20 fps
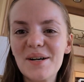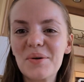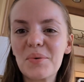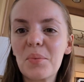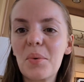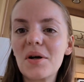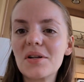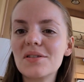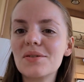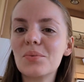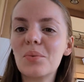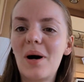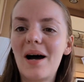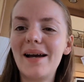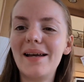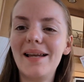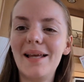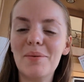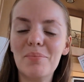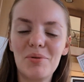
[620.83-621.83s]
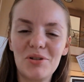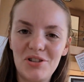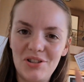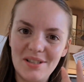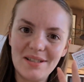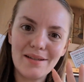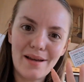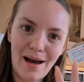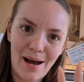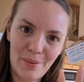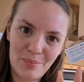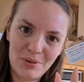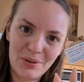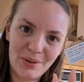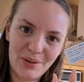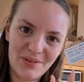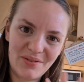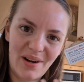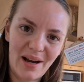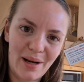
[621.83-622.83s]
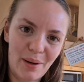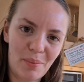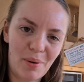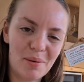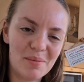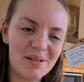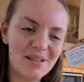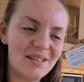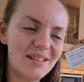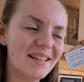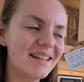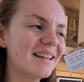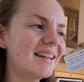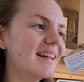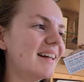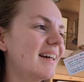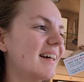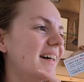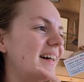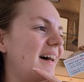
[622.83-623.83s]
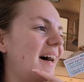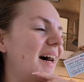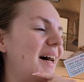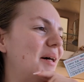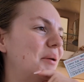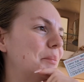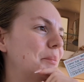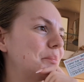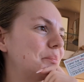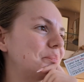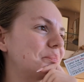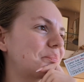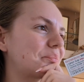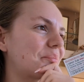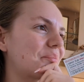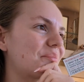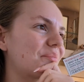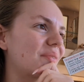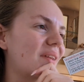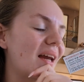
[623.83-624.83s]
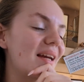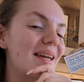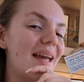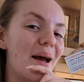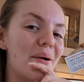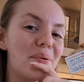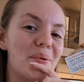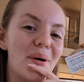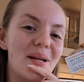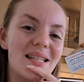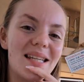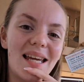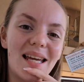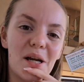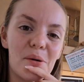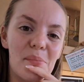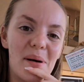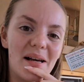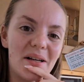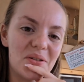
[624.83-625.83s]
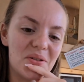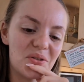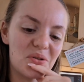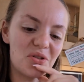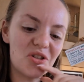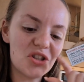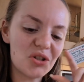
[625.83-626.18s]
One's whining, but she's absolutely fine, I promise you um yeah we went to Ingoldmells.